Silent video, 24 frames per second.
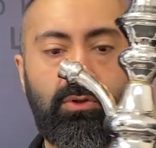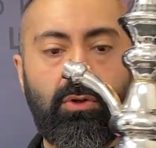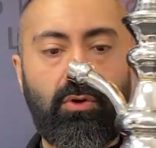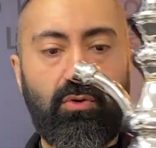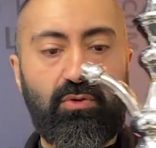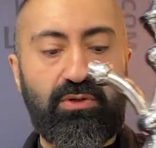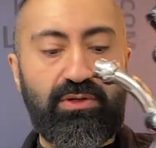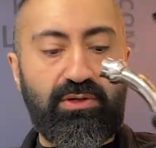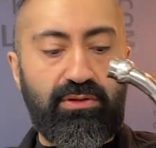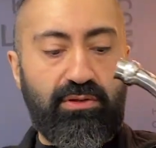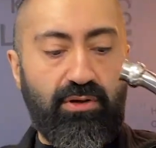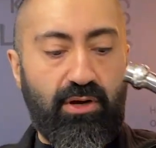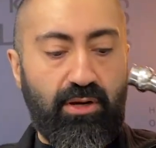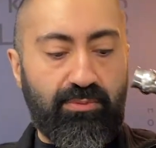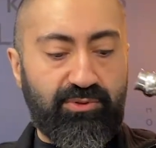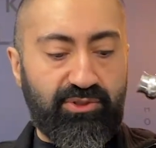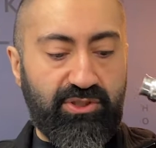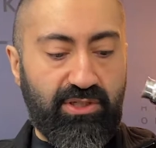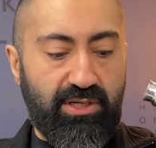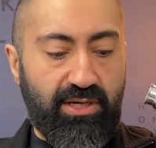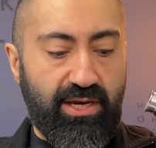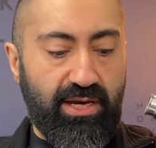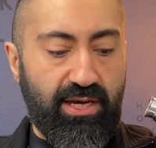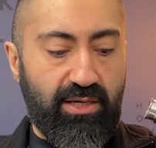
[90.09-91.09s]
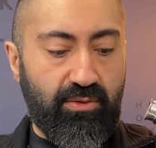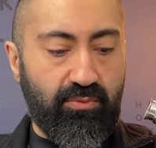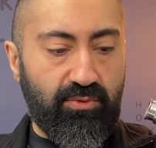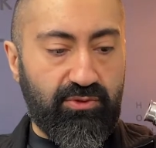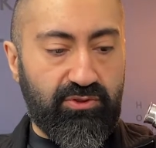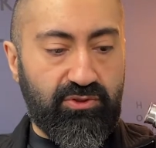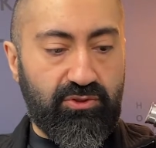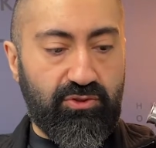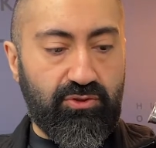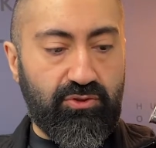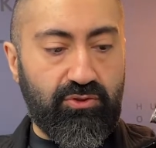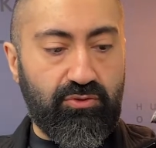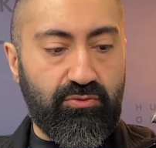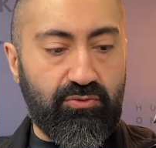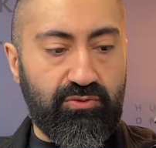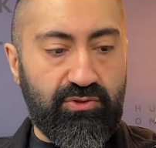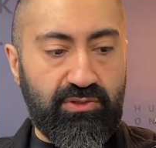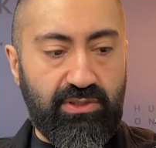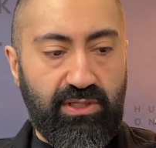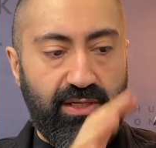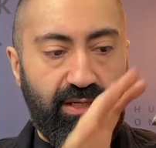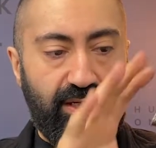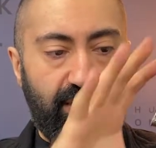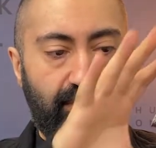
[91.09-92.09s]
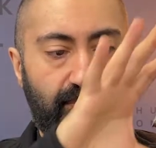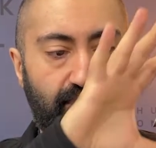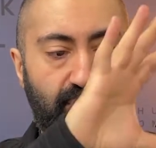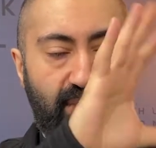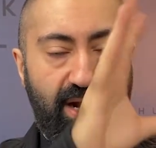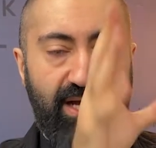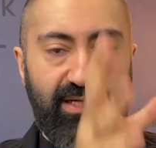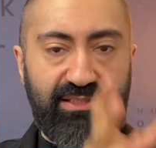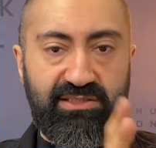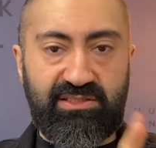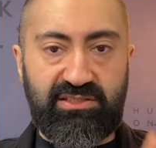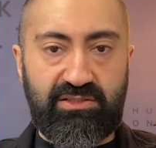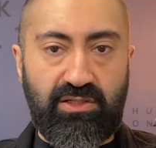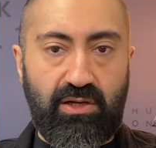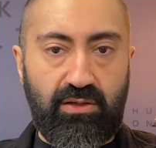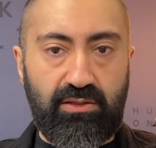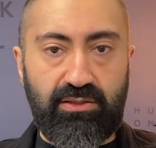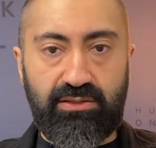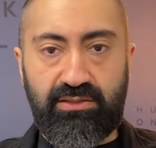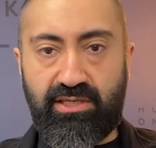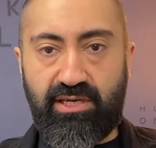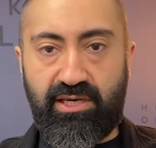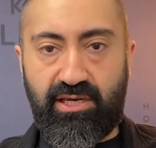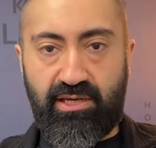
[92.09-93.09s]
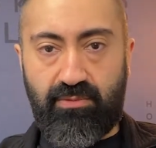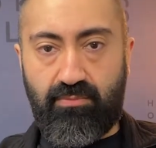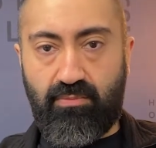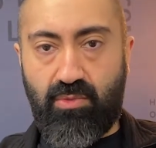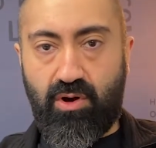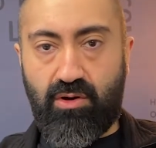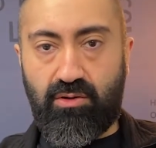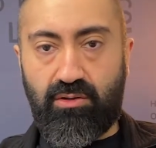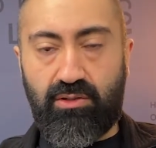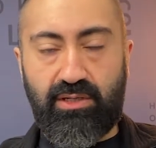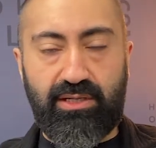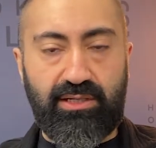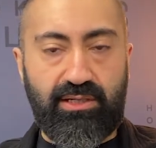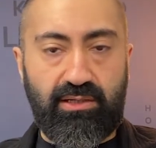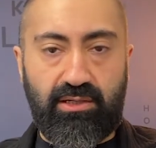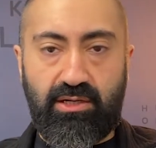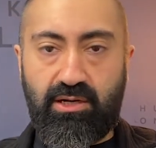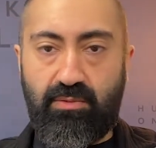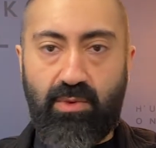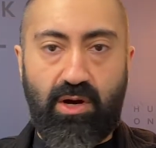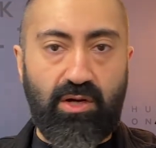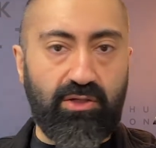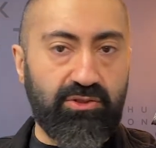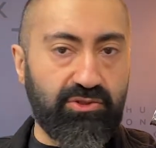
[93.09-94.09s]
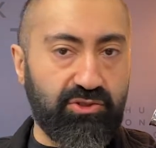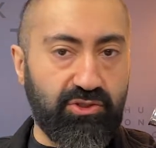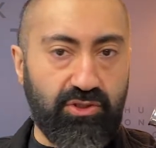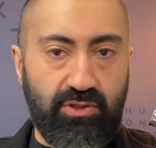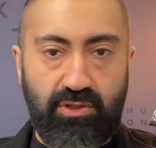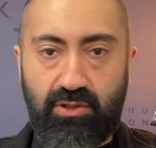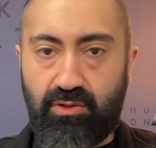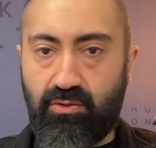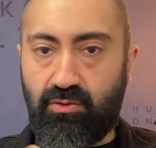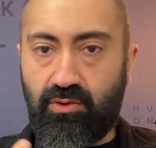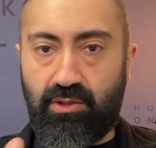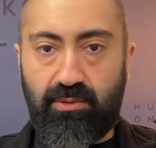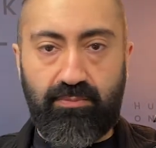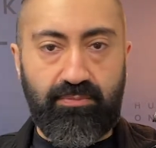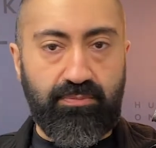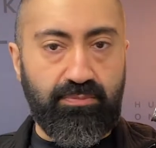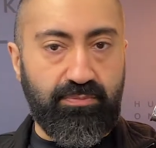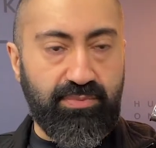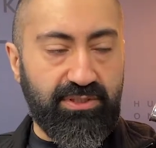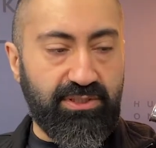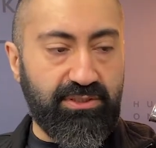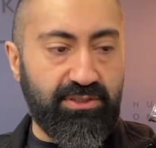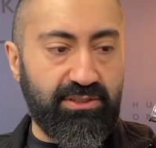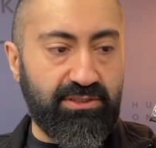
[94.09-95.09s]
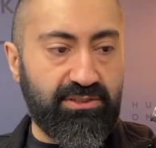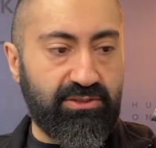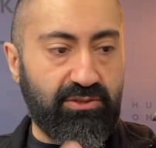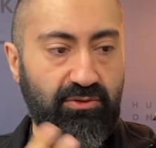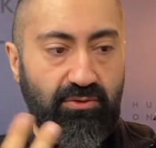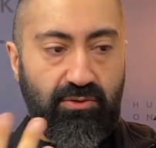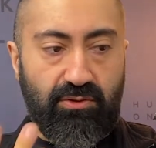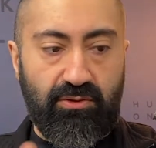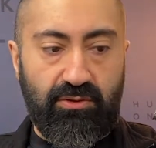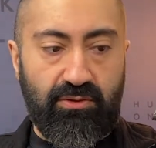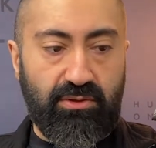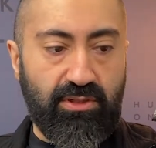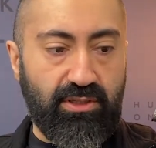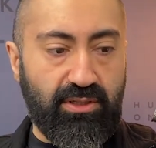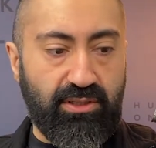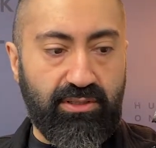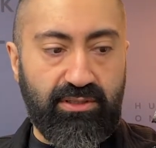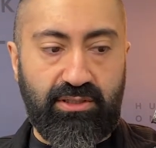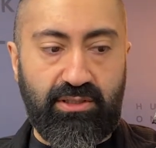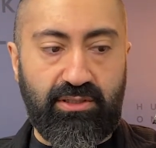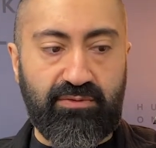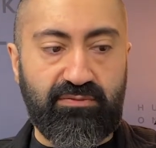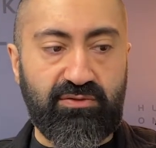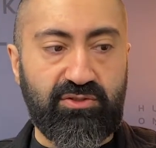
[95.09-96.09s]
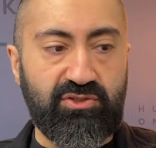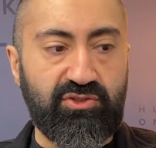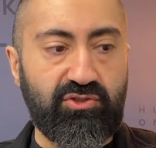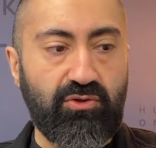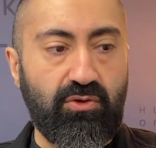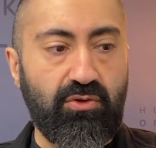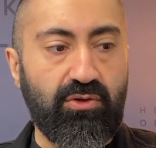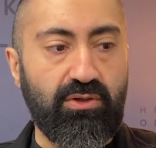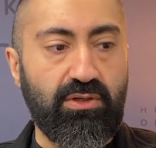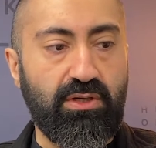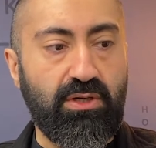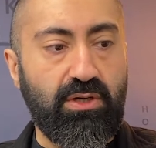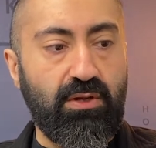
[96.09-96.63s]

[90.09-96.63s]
only other option I had was to use a brass solid KM model like a Kamanja or a Beast or anything of the sort.